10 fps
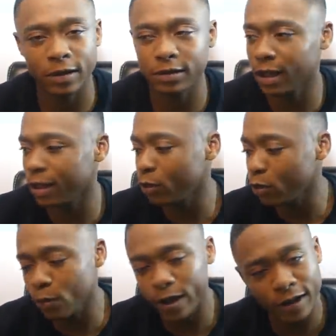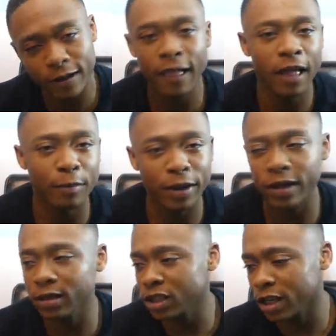I'm like, no way am I
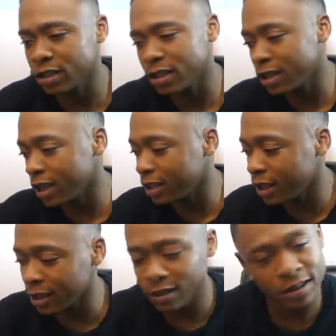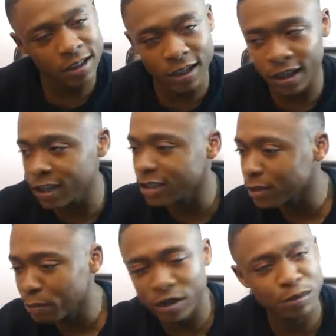getting shanked. Get there, see the
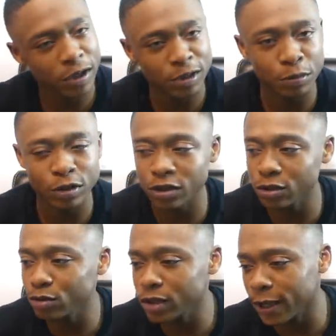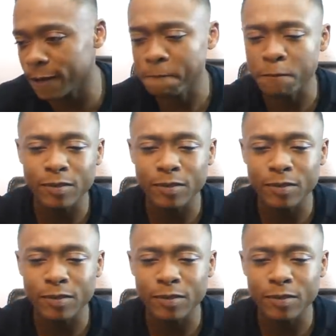kits, bish bash bosh, it's all there.